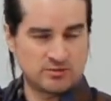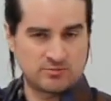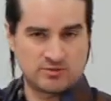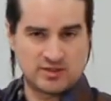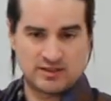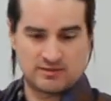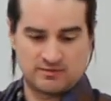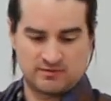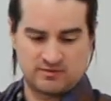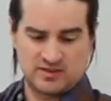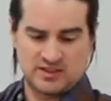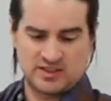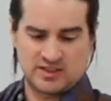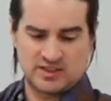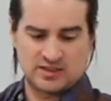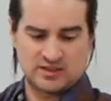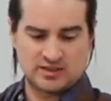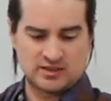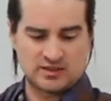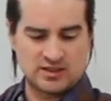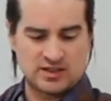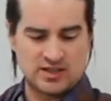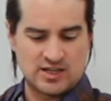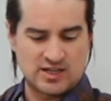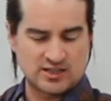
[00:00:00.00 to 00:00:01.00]
We have uh,
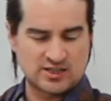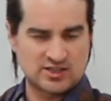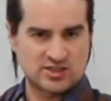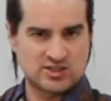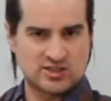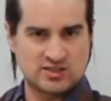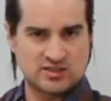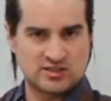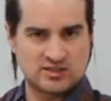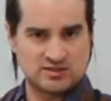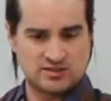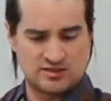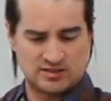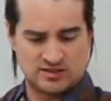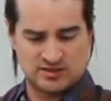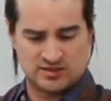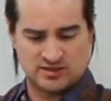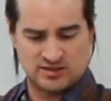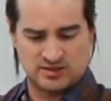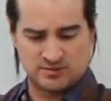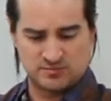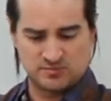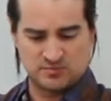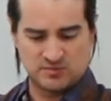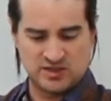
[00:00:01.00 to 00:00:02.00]
clocks
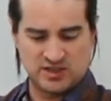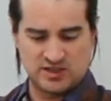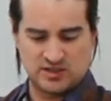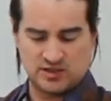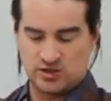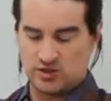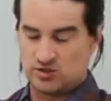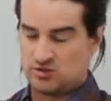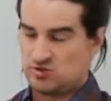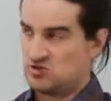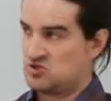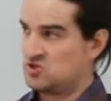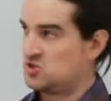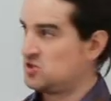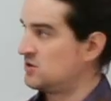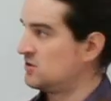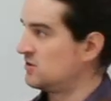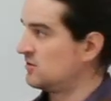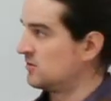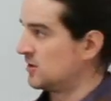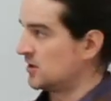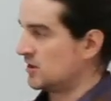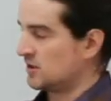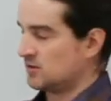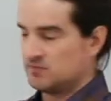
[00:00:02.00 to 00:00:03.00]
um, that use,
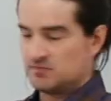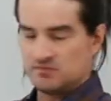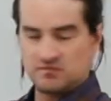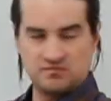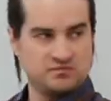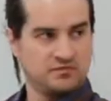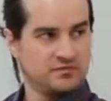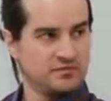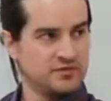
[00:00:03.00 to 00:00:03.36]
well,